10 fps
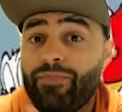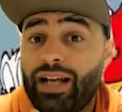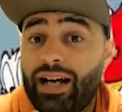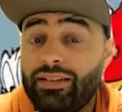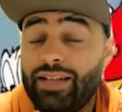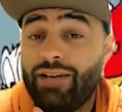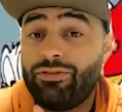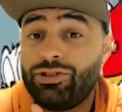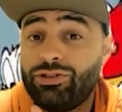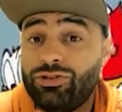
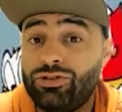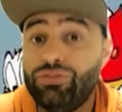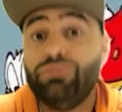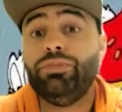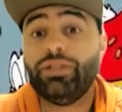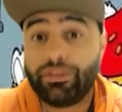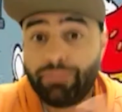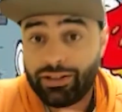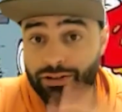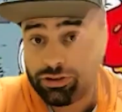allow us to build
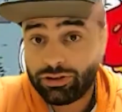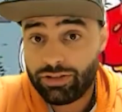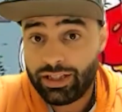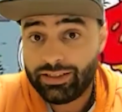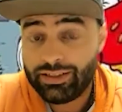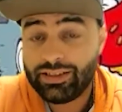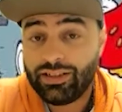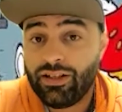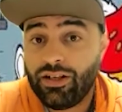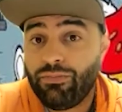up on our strengths,
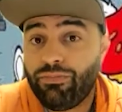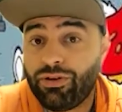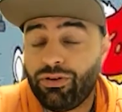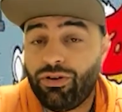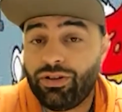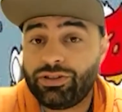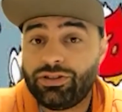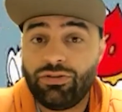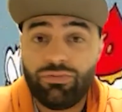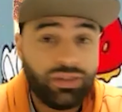but
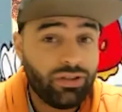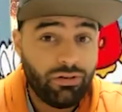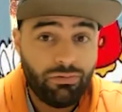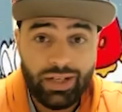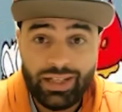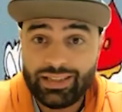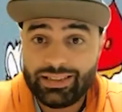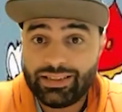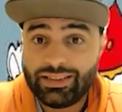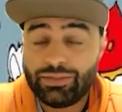also with our
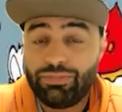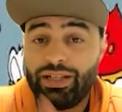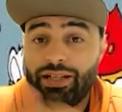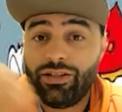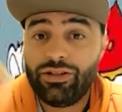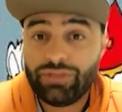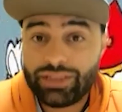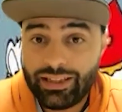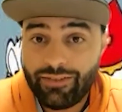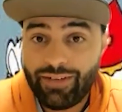weaknesses, we can
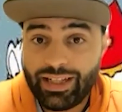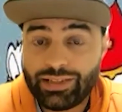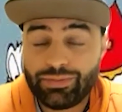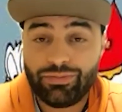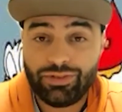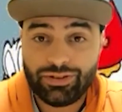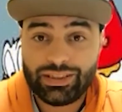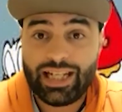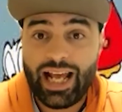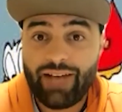use the advice from those
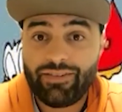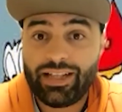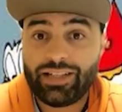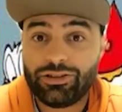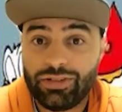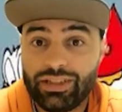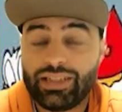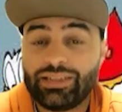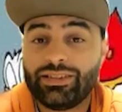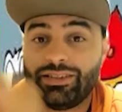that have that strength
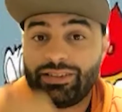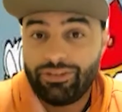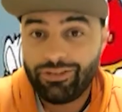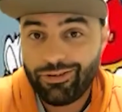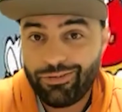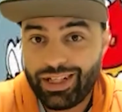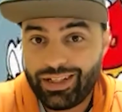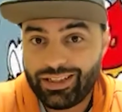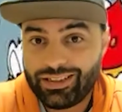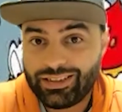that's considered our
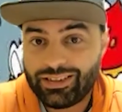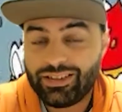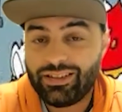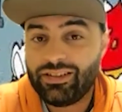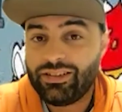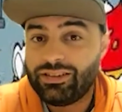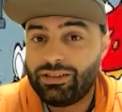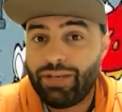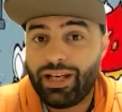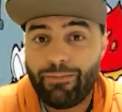weakness
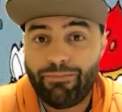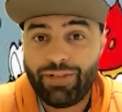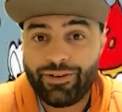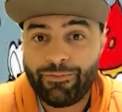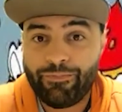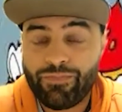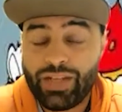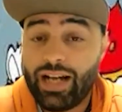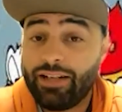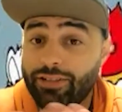to make it better.
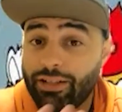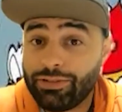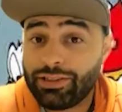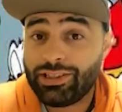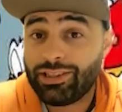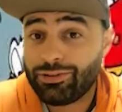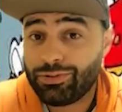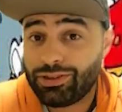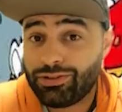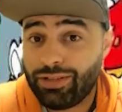I know that was a tongue
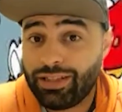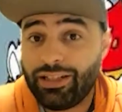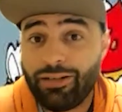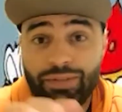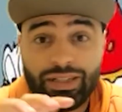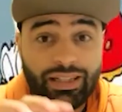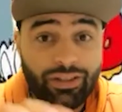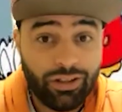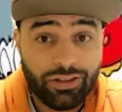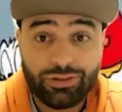twister right there, but
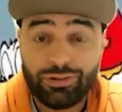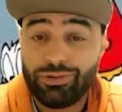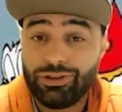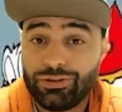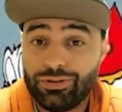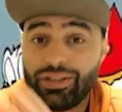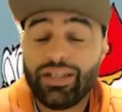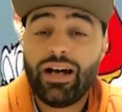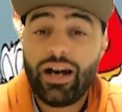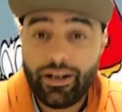in long story short,
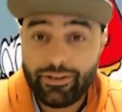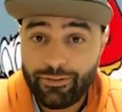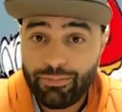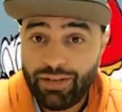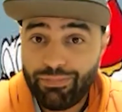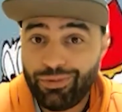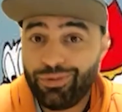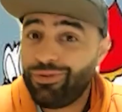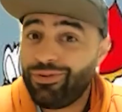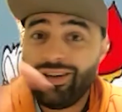other people
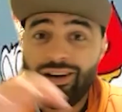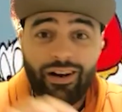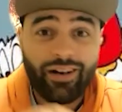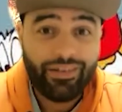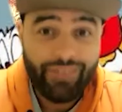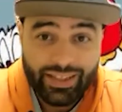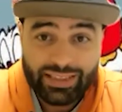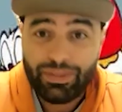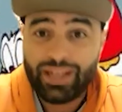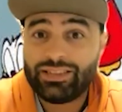who are giving
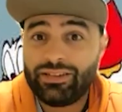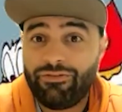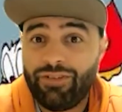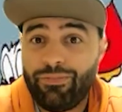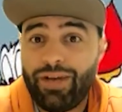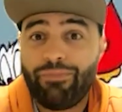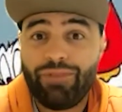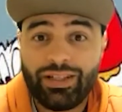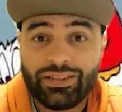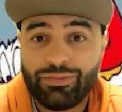us positive feedback
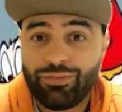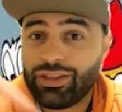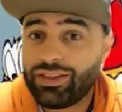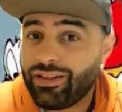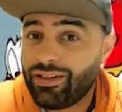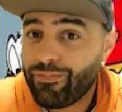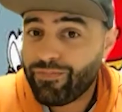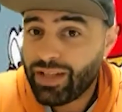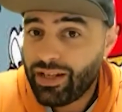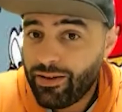because of what their
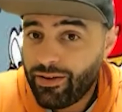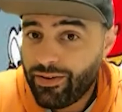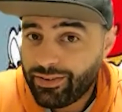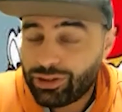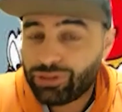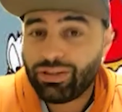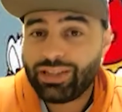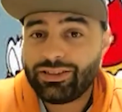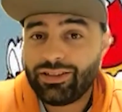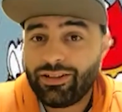
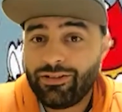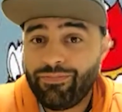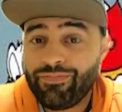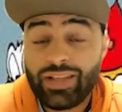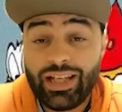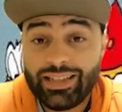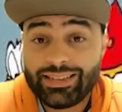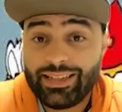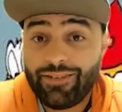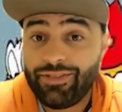strengths are
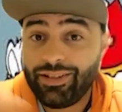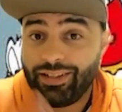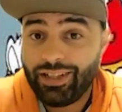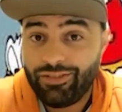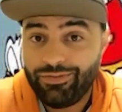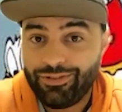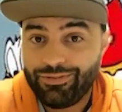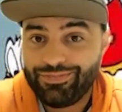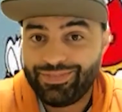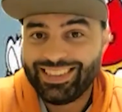is definitely helpful.
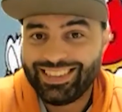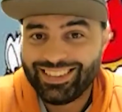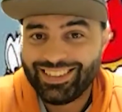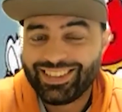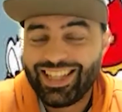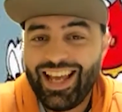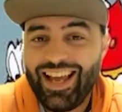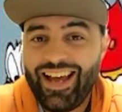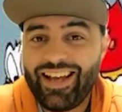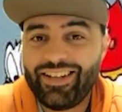
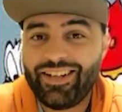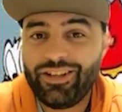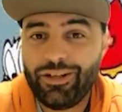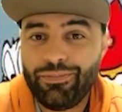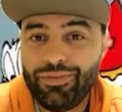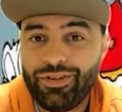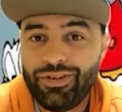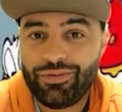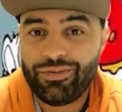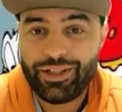And then number 3